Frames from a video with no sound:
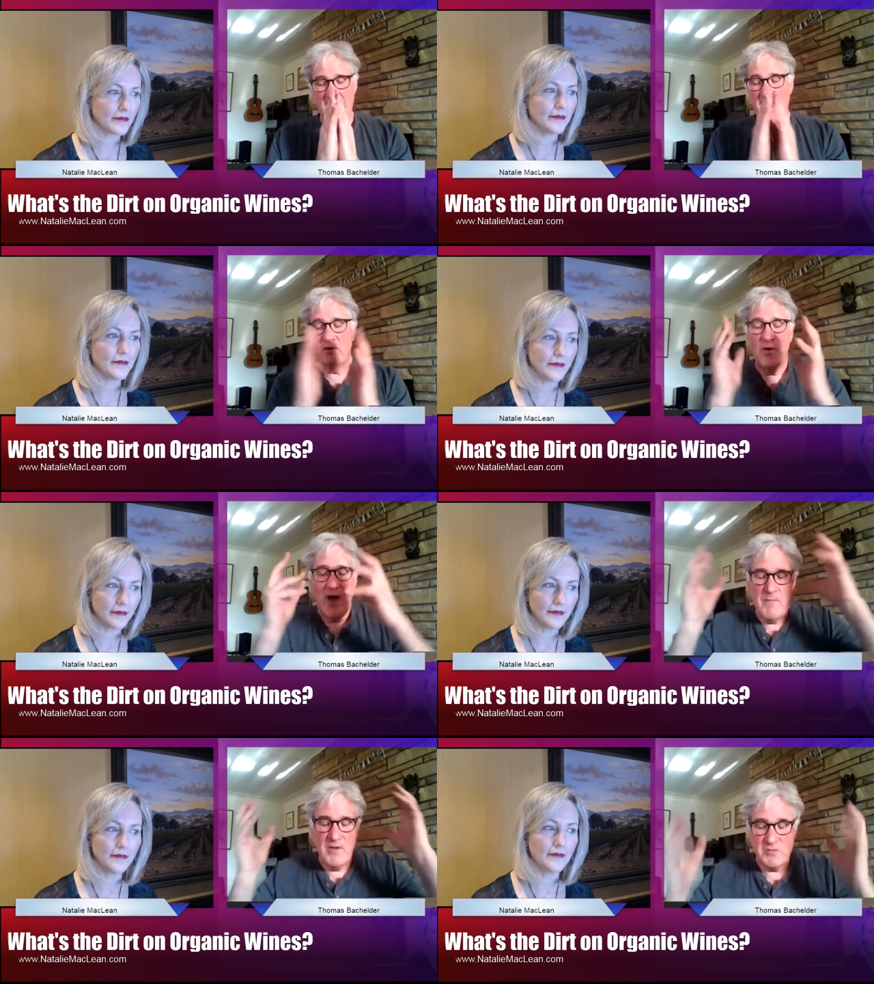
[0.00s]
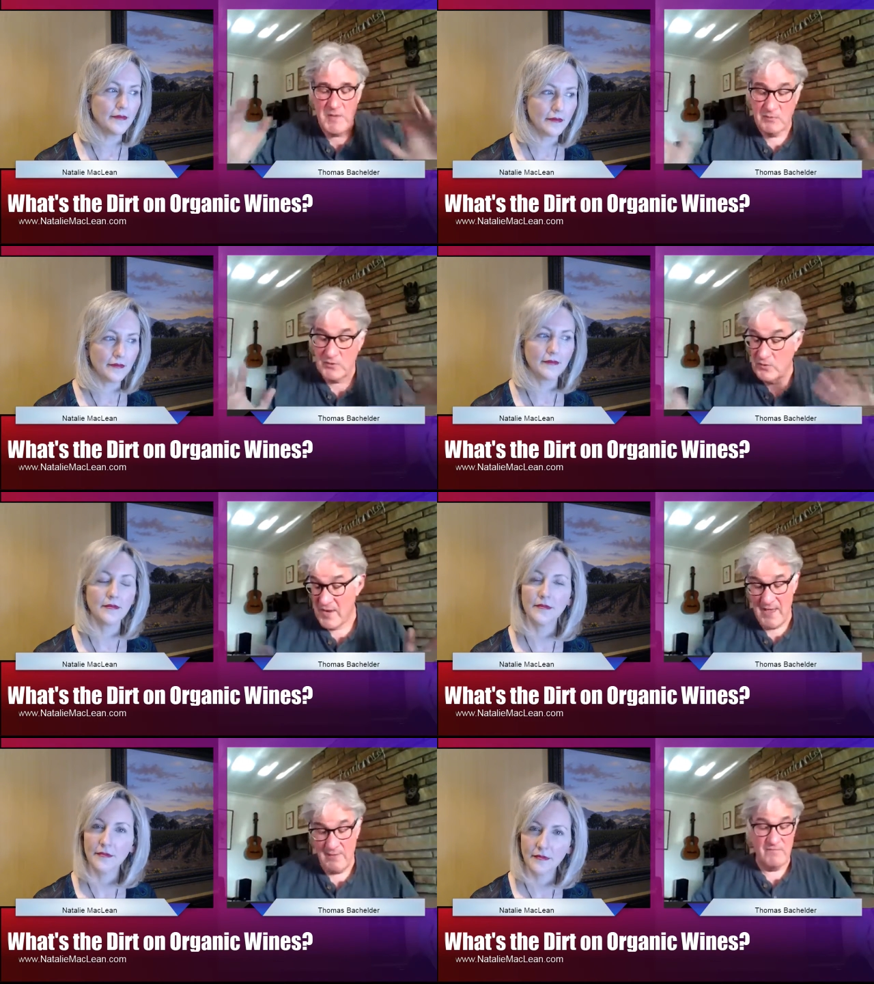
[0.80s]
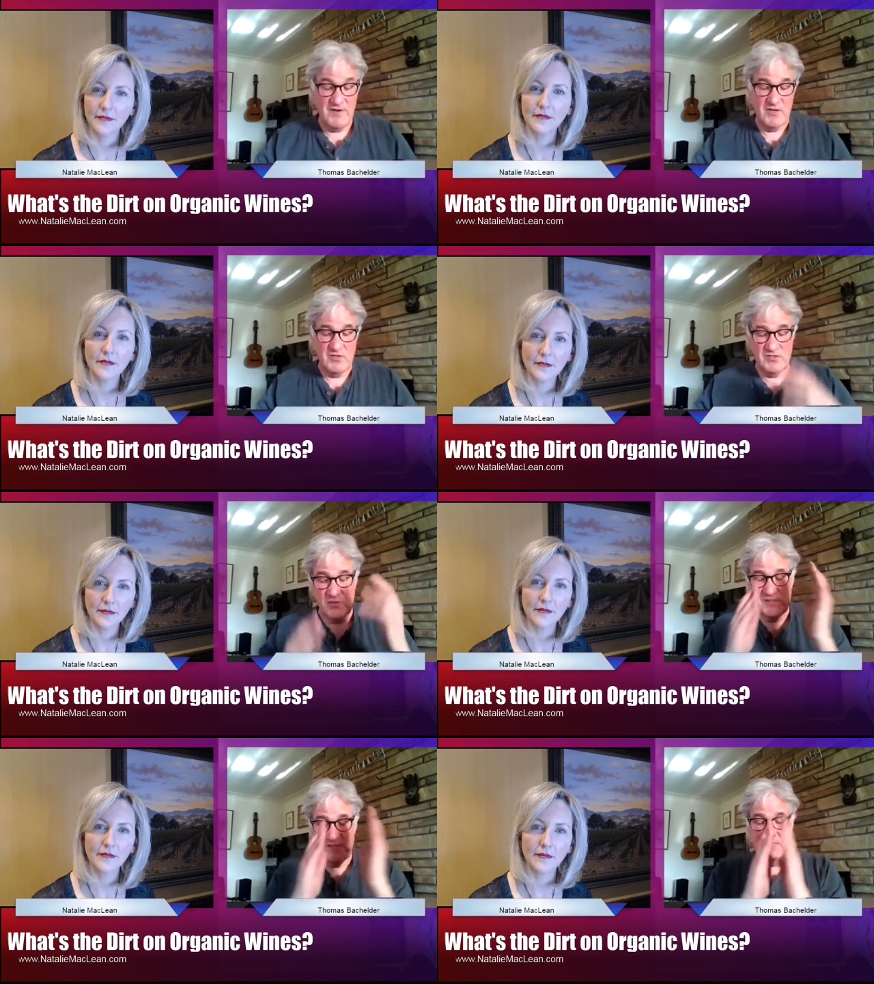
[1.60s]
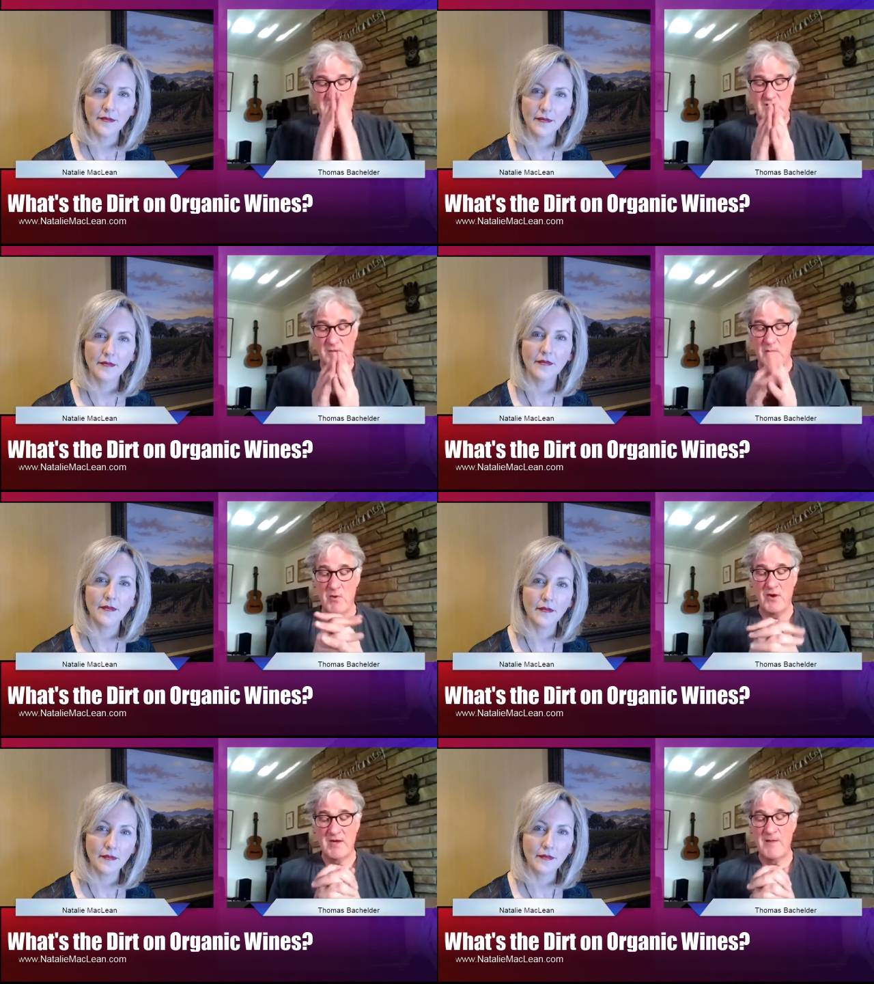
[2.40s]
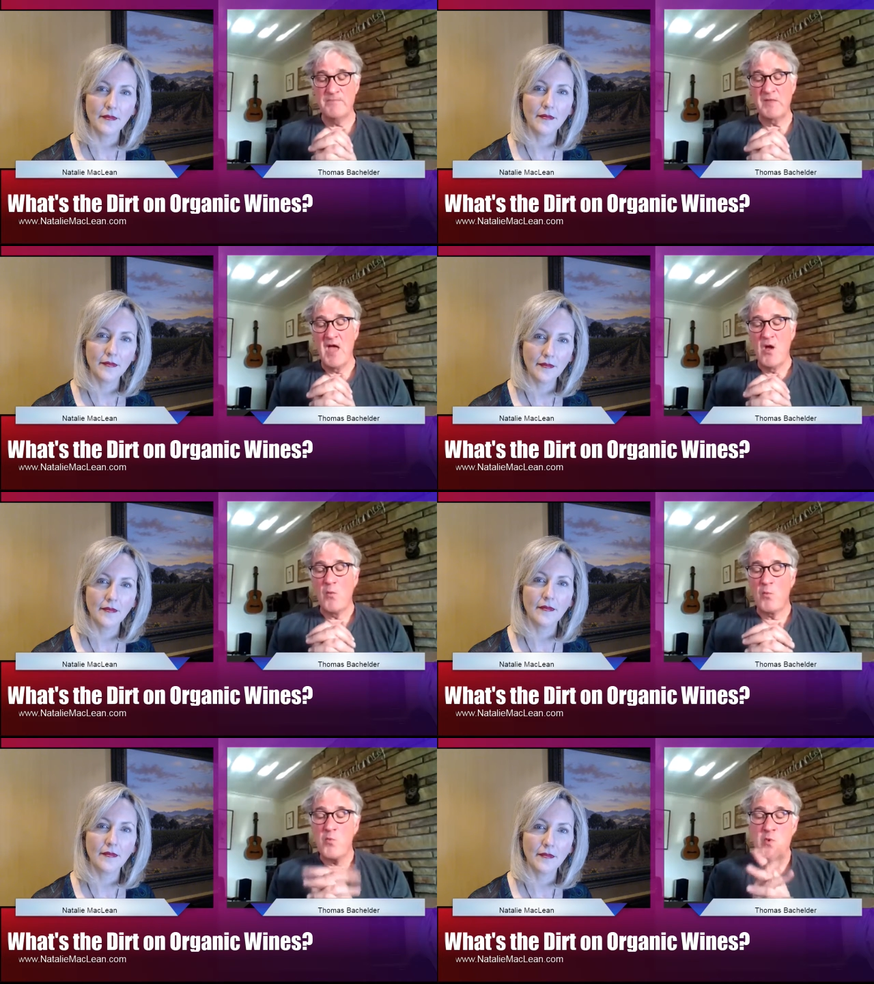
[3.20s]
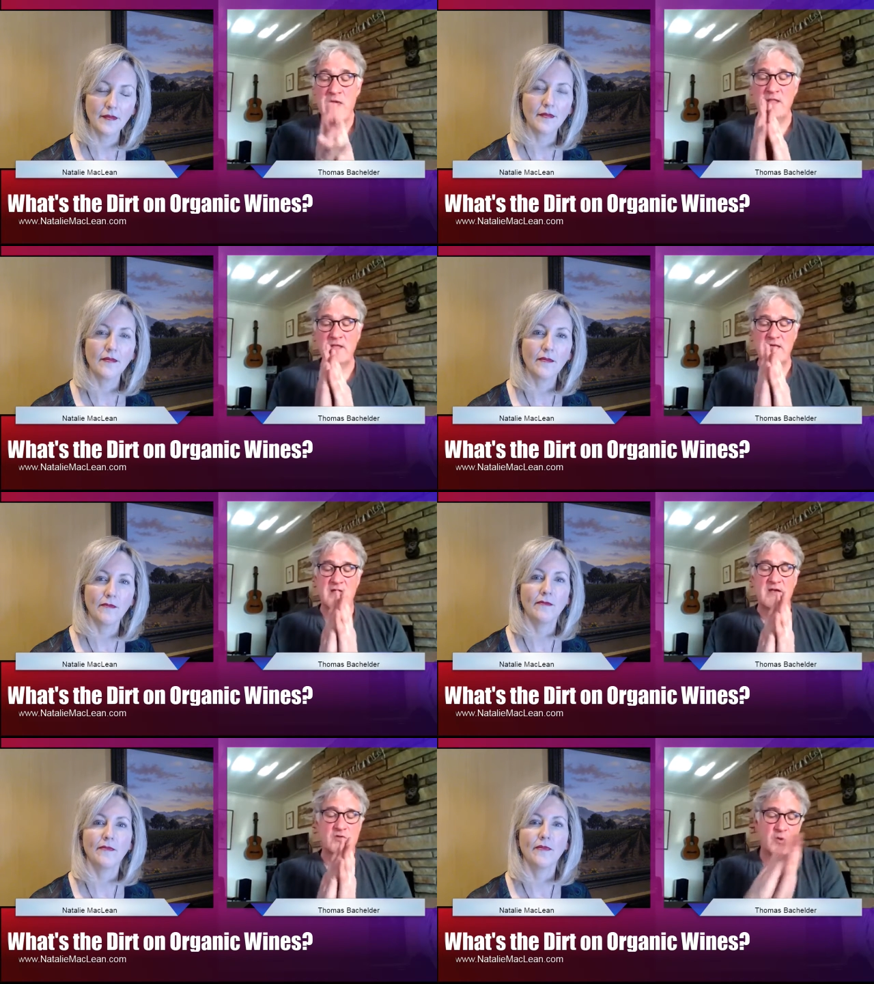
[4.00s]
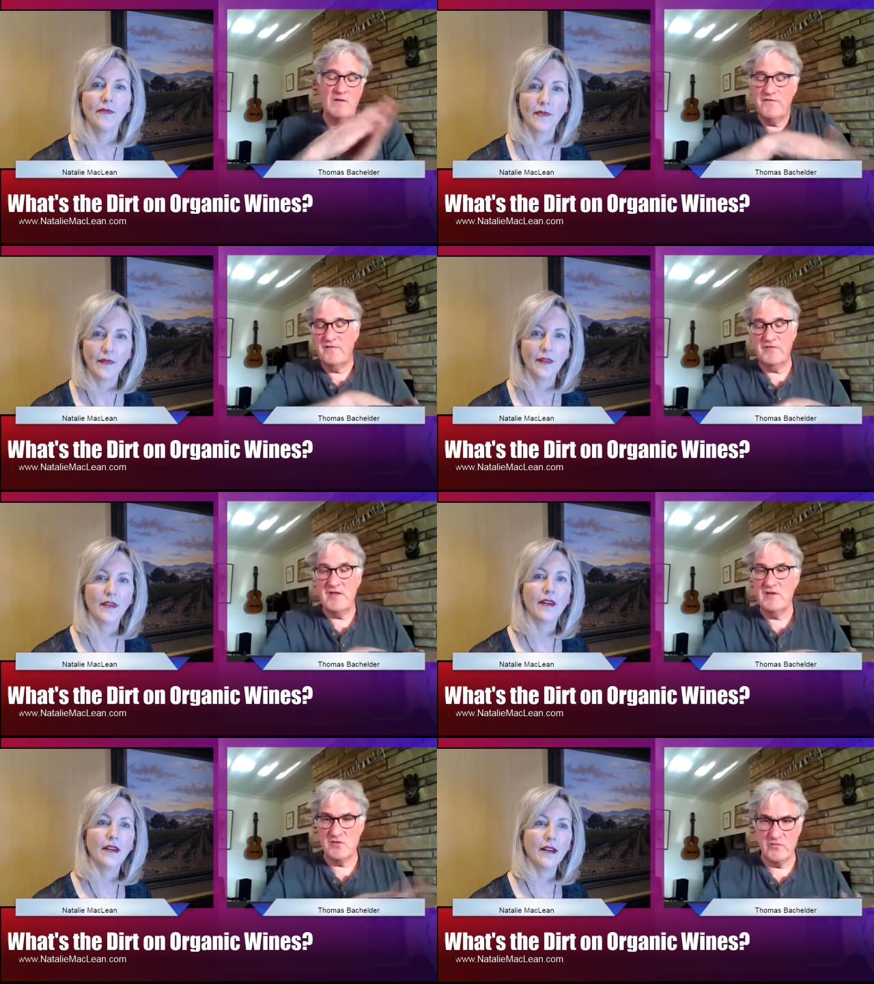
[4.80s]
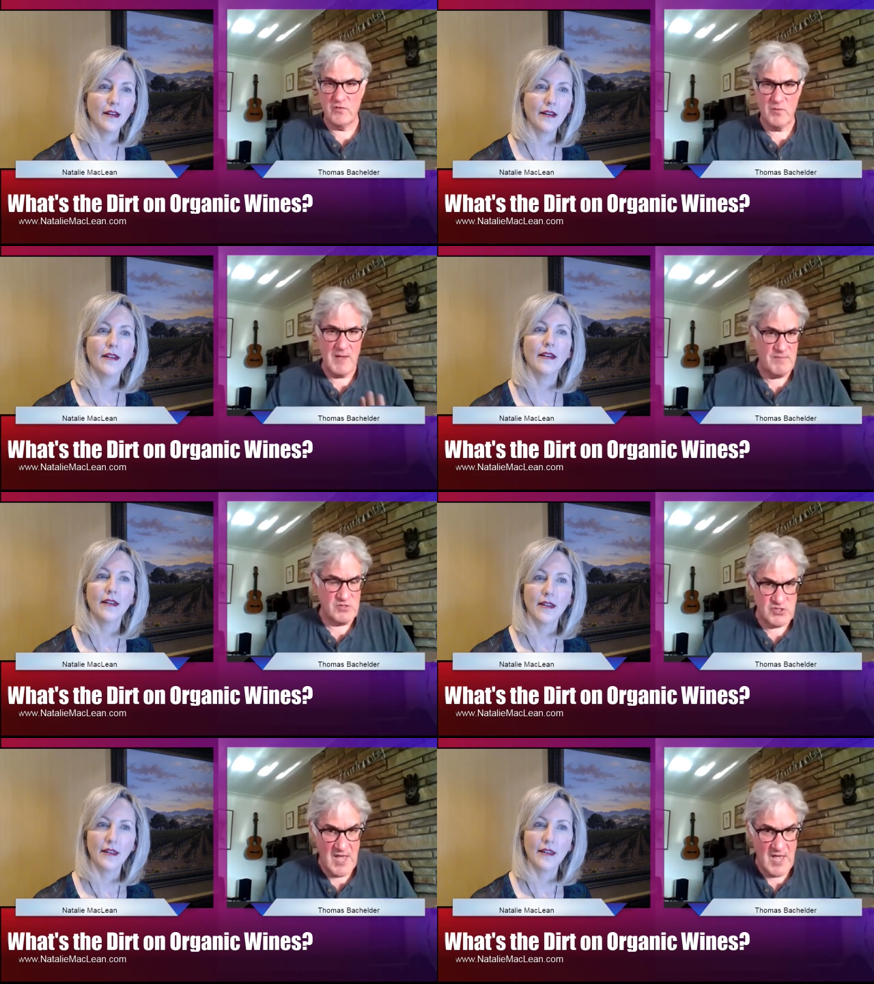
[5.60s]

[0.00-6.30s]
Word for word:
Speaker 1: And I don't know how much people know Niagara vintage, so it's easy to talk about Burgundy. Really, 1215 is overripe